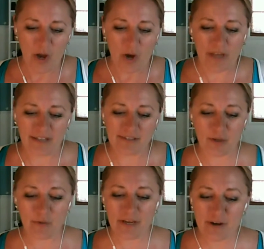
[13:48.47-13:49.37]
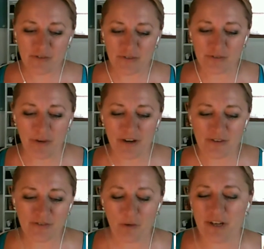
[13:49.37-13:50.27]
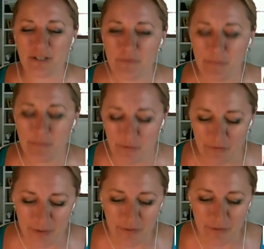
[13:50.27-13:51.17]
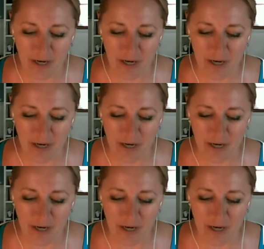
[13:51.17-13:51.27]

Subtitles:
Okay, so here's the question for both of you.